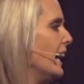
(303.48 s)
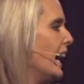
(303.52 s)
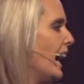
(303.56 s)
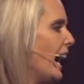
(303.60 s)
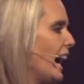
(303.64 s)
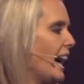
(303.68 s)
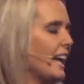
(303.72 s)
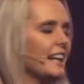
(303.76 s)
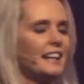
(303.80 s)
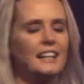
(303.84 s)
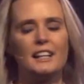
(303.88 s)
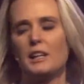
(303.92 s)

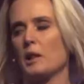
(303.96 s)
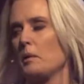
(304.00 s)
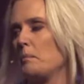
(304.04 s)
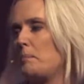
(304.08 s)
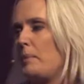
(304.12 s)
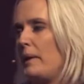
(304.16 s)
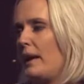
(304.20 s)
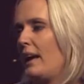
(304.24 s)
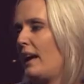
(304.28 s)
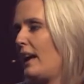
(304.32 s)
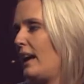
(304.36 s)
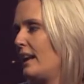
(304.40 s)
a little
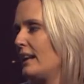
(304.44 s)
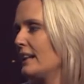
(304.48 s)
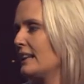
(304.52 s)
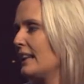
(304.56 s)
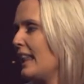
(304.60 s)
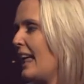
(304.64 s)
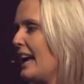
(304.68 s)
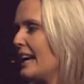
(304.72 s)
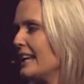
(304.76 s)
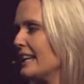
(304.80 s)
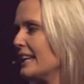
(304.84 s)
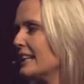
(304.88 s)
bit
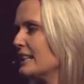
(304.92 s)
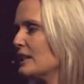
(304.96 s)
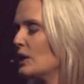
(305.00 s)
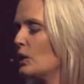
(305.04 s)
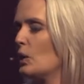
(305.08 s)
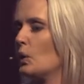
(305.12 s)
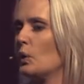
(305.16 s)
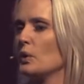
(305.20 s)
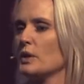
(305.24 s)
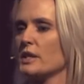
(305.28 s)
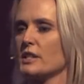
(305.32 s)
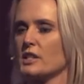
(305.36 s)
like, you
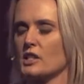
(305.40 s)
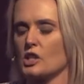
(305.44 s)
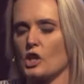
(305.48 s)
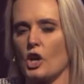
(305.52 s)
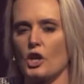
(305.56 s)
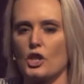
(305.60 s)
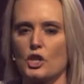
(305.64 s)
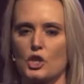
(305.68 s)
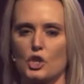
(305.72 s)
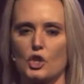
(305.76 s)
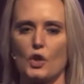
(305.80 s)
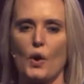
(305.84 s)
know, you saw
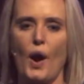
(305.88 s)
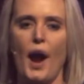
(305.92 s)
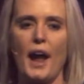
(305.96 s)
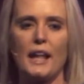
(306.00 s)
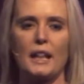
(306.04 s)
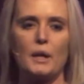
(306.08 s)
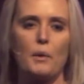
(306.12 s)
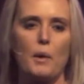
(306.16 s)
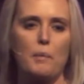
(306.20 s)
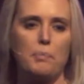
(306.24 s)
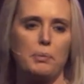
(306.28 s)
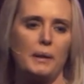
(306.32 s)
the
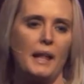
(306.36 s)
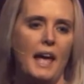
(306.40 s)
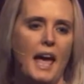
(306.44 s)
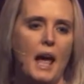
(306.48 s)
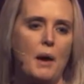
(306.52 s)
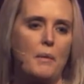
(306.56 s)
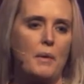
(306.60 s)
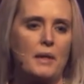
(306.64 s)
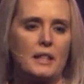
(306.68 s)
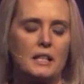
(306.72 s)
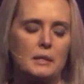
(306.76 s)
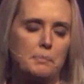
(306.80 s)
trailer we play
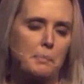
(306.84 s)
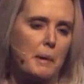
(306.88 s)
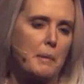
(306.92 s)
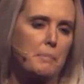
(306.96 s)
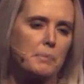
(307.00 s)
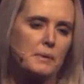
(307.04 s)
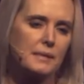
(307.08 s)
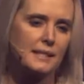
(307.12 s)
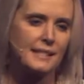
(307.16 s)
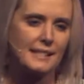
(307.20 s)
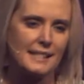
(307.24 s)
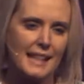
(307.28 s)
where there's
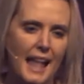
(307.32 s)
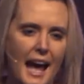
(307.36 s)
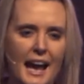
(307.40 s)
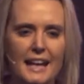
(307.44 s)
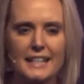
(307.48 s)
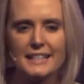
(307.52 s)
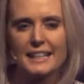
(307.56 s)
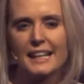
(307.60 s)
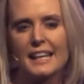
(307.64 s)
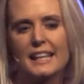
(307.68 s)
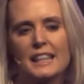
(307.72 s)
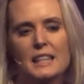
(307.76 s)
people
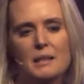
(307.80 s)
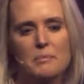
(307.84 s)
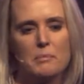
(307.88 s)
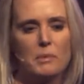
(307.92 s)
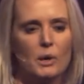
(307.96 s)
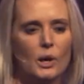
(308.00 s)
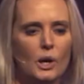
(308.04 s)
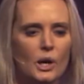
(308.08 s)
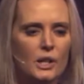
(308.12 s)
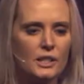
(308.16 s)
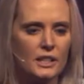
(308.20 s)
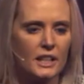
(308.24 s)
sliding in the
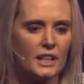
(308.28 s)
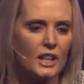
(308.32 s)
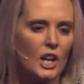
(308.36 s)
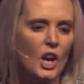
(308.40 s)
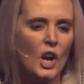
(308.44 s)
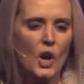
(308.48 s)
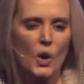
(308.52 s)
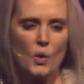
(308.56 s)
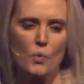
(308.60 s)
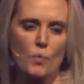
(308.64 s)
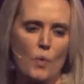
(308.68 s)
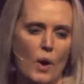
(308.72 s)
mud and
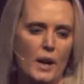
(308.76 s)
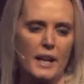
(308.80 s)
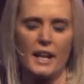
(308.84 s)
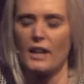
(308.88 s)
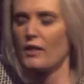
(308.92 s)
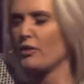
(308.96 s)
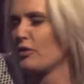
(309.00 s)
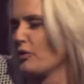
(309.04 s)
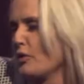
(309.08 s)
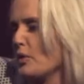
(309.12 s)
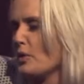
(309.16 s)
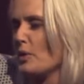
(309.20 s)
running
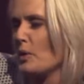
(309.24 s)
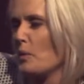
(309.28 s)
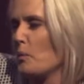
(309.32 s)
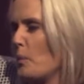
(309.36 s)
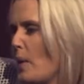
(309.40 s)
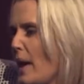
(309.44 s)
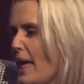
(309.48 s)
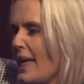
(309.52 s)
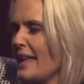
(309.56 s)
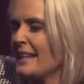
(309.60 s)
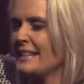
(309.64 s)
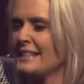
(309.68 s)
through the
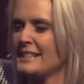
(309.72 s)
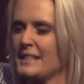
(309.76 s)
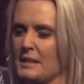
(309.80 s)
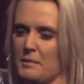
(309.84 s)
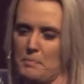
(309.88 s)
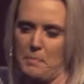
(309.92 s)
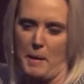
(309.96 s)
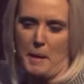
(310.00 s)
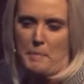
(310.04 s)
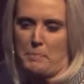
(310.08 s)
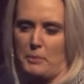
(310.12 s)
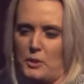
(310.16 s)
wind and
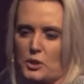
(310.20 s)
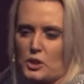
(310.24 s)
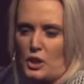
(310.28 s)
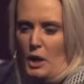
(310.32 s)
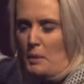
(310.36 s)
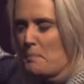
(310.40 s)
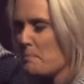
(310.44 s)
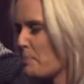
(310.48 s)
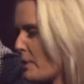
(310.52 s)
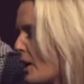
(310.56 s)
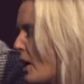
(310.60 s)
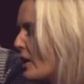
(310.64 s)
people
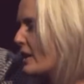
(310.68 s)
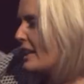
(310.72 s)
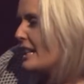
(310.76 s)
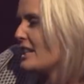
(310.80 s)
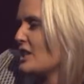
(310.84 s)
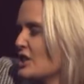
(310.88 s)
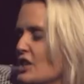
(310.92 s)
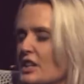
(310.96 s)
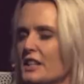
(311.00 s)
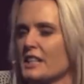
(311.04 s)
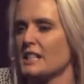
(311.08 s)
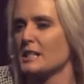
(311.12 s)
jumping on
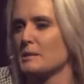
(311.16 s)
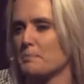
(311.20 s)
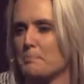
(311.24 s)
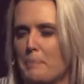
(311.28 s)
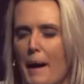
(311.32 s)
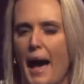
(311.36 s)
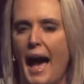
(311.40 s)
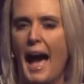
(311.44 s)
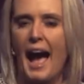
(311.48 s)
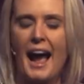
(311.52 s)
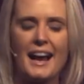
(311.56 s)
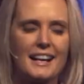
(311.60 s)
each other's
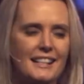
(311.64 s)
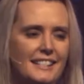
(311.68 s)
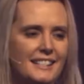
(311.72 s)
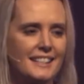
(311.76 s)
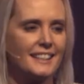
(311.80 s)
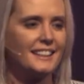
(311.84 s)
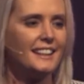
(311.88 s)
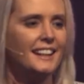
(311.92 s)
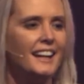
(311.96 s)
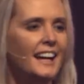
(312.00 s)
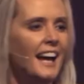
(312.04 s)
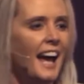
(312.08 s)
backs
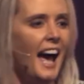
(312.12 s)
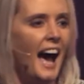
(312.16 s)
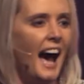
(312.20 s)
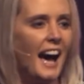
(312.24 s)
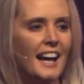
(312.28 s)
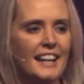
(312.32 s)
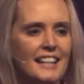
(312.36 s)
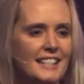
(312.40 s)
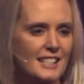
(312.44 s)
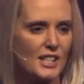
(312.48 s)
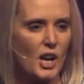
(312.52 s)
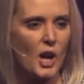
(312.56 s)
and,
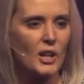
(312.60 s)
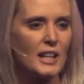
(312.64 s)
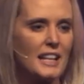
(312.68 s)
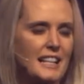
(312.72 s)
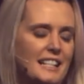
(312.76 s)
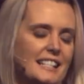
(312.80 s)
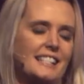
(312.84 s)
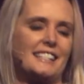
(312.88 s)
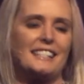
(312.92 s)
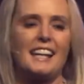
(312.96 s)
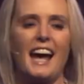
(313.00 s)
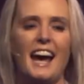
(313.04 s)
and it's all
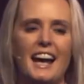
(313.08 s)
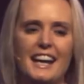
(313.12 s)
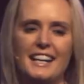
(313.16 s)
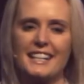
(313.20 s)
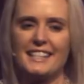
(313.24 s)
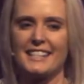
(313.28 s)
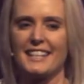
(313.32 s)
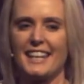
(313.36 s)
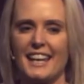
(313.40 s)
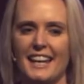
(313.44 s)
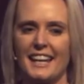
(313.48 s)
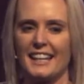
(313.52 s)

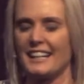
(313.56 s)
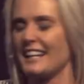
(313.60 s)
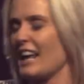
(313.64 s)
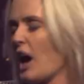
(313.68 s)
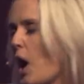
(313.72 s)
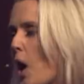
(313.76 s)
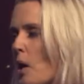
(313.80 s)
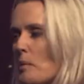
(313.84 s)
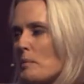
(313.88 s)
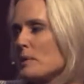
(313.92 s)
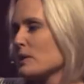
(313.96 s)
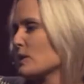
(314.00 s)
exciting and it
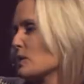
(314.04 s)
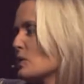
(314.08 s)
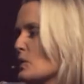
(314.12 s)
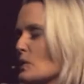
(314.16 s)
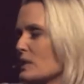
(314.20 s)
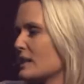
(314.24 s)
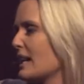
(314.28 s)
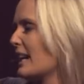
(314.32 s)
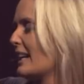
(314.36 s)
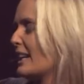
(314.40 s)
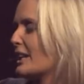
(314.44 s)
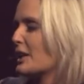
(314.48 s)
almost
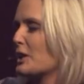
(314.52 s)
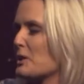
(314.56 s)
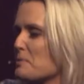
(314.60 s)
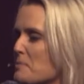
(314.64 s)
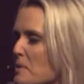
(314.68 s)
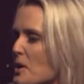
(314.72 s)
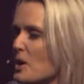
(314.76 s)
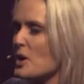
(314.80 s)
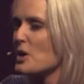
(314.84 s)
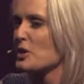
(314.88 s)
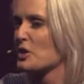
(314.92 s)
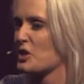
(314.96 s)
looks like a
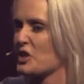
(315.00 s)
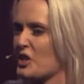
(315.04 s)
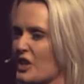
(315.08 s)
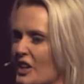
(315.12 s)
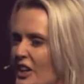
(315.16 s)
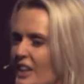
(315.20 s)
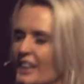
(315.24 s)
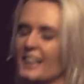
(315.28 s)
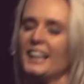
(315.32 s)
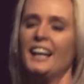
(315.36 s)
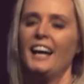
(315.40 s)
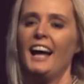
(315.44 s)

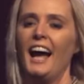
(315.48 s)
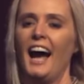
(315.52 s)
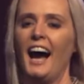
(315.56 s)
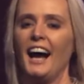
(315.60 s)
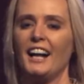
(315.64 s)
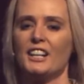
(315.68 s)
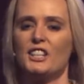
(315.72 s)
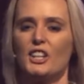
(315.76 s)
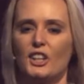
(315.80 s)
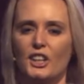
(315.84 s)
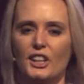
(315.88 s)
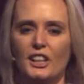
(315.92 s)
commercial.
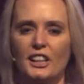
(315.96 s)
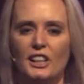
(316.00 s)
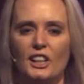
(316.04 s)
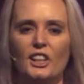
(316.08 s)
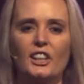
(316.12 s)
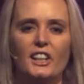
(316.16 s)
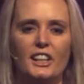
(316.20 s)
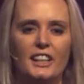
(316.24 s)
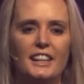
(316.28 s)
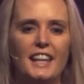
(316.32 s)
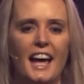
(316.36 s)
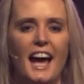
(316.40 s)
And you can
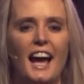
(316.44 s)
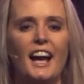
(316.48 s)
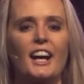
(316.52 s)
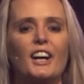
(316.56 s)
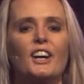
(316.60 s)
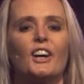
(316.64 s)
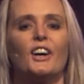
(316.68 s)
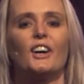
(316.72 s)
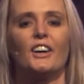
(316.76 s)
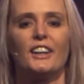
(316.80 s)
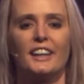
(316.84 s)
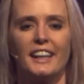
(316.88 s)
look at that and
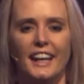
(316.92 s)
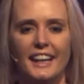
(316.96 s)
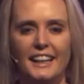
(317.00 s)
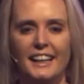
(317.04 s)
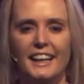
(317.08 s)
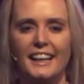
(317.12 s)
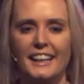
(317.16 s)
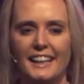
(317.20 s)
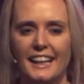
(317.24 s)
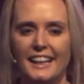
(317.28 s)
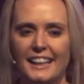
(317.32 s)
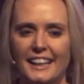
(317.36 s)
go, yeah,
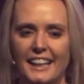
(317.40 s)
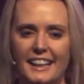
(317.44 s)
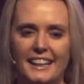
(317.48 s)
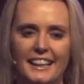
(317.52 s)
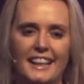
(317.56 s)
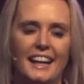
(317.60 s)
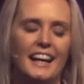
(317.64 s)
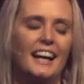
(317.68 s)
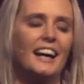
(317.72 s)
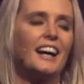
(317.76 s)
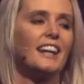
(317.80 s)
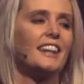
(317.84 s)
yeah, yeah, yeah,
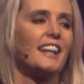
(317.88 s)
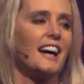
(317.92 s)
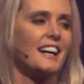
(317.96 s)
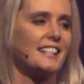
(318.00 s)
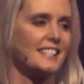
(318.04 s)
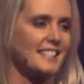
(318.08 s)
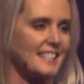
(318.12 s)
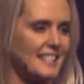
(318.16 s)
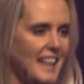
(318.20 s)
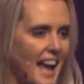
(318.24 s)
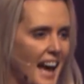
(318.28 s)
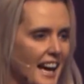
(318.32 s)
yeah,
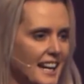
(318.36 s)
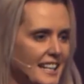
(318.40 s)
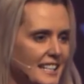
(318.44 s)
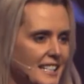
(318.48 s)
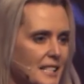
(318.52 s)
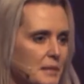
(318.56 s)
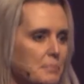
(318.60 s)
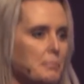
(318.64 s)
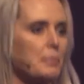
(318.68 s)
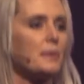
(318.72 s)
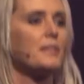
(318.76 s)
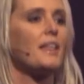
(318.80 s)
that's
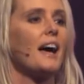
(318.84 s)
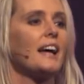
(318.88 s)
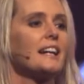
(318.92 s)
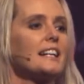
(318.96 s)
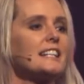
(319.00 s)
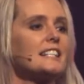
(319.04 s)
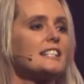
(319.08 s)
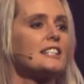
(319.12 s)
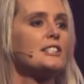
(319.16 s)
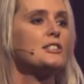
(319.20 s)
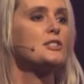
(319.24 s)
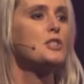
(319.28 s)
nice. But that
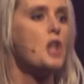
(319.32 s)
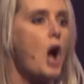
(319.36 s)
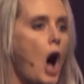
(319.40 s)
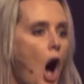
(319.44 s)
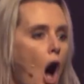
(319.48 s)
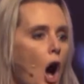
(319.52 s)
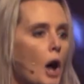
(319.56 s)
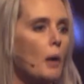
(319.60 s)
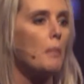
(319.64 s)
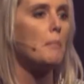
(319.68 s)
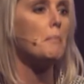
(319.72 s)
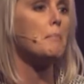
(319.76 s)
is
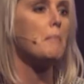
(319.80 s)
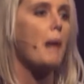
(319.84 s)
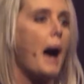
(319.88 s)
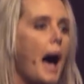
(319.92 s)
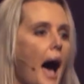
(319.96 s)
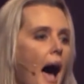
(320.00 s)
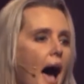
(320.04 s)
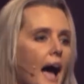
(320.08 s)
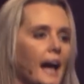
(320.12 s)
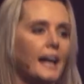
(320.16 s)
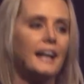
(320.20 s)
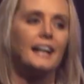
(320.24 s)
not
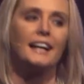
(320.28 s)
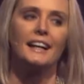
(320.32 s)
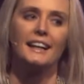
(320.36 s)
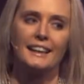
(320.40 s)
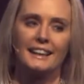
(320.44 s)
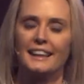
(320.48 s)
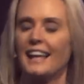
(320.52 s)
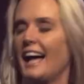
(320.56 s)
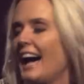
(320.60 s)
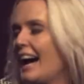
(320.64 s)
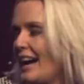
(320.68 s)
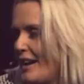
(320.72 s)
my
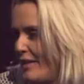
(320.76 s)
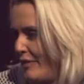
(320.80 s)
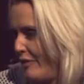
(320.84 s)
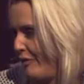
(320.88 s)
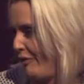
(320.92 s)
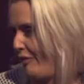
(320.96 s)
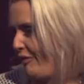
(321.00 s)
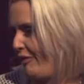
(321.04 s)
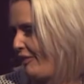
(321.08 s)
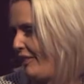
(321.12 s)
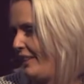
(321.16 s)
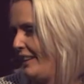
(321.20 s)

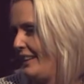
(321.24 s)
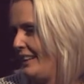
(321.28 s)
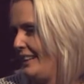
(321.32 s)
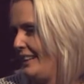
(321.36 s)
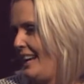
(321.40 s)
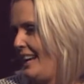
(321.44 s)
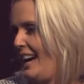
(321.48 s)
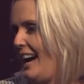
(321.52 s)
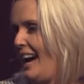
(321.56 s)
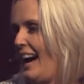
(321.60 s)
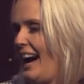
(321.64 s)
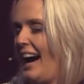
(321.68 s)
life.
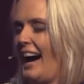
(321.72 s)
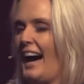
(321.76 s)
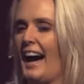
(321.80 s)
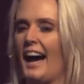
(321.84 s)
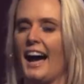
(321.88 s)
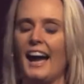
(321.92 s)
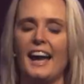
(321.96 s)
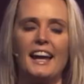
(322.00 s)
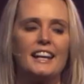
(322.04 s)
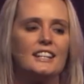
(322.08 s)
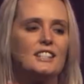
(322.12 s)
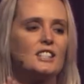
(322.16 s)

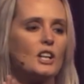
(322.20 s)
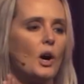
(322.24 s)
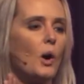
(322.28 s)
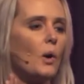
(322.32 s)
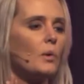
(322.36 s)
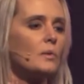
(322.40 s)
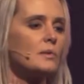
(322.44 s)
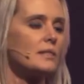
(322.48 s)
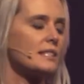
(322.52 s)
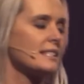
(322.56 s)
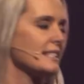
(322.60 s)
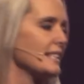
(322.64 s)
I
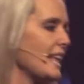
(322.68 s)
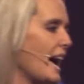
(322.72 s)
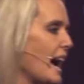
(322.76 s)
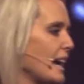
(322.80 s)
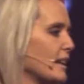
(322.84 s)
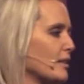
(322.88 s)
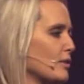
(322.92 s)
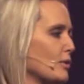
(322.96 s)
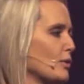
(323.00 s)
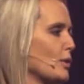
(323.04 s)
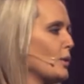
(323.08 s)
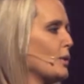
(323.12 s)
don't
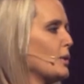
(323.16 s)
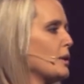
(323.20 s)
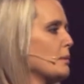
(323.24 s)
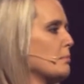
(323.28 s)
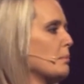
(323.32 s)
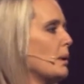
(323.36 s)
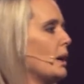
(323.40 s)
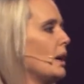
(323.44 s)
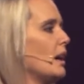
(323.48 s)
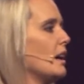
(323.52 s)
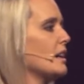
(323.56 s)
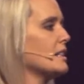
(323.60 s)
slide through the
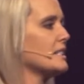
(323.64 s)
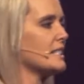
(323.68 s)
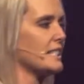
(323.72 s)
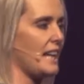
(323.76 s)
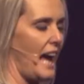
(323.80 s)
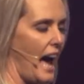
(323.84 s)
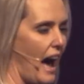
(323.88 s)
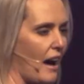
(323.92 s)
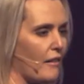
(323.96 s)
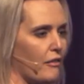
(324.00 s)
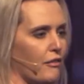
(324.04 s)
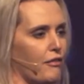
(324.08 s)
mud to
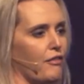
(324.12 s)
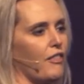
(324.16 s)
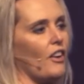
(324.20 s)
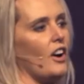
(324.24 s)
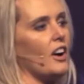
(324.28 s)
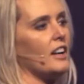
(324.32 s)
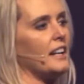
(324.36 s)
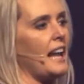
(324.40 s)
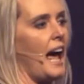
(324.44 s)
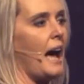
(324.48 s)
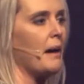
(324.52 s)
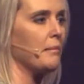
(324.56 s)
have
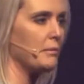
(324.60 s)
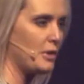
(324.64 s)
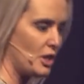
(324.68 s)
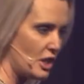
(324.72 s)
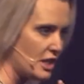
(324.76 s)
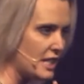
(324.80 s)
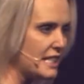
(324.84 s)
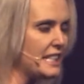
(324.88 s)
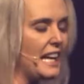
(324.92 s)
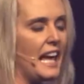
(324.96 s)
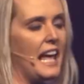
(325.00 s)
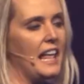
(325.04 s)
fun. I'm
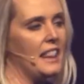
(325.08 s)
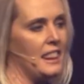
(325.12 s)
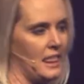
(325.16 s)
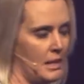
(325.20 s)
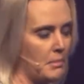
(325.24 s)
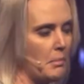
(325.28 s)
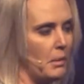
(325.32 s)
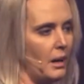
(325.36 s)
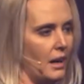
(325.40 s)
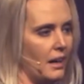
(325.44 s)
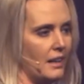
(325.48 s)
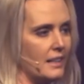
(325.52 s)
just in
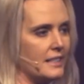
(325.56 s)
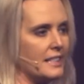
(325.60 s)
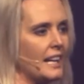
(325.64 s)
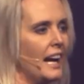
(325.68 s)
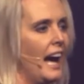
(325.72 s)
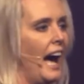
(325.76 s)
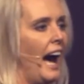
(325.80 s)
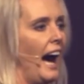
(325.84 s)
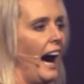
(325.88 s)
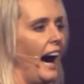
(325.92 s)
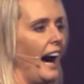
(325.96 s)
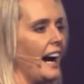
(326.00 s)
the mud.
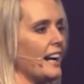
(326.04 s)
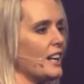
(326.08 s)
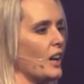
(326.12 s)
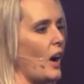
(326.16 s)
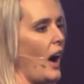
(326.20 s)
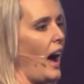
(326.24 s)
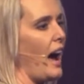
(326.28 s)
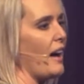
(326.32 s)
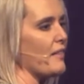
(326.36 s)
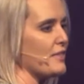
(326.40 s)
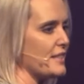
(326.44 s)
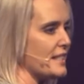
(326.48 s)
I
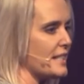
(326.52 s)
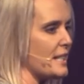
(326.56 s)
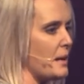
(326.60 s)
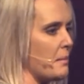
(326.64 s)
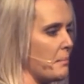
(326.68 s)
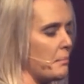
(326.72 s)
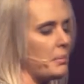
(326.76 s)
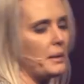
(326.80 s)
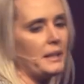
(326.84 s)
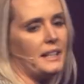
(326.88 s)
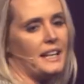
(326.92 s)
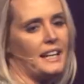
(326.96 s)
don't have
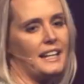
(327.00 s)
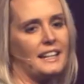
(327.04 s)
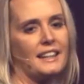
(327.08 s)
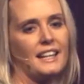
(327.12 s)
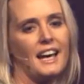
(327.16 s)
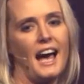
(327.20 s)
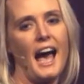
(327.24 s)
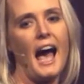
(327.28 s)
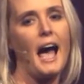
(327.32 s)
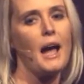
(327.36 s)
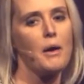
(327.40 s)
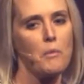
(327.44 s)
somebody
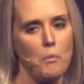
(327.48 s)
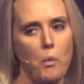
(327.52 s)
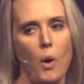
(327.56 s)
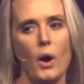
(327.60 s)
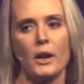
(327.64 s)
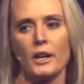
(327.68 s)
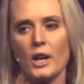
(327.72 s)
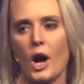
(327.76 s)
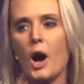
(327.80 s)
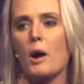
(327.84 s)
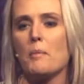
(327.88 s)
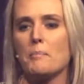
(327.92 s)
that I
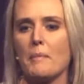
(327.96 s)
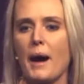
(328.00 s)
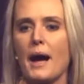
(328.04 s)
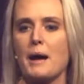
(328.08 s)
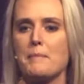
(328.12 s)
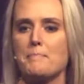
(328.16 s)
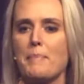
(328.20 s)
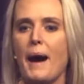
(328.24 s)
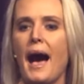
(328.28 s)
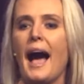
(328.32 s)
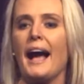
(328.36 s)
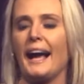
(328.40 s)
want on my
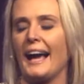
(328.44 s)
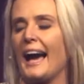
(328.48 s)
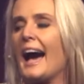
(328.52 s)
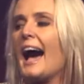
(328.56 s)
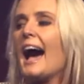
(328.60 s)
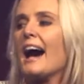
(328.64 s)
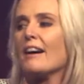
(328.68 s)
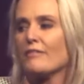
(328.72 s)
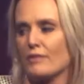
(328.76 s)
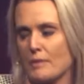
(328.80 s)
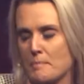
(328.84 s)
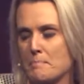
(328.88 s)
back. I
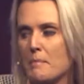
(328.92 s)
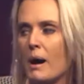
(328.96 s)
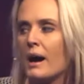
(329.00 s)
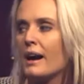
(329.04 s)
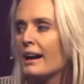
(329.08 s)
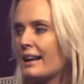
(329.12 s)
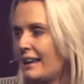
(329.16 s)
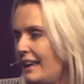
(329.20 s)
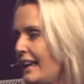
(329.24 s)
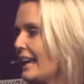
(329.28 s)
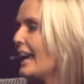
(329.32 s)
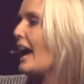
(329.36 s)
have a
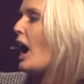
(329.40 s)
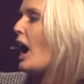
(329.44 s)
monkey